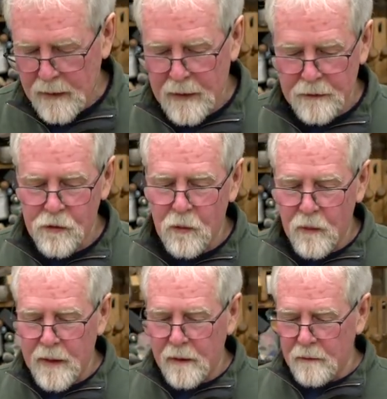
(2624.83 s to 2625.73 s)
and
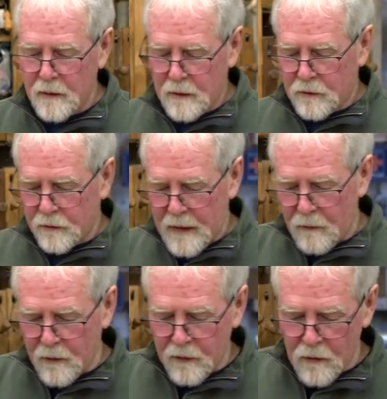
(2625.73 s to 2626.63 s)
square. So
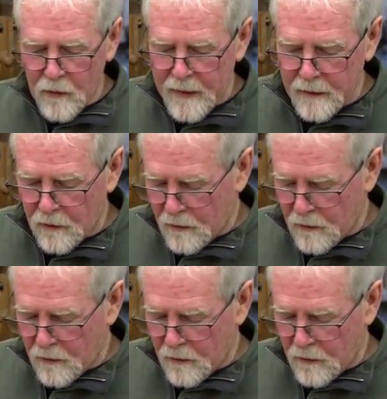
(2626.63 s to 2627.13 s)
now we're going to go ahead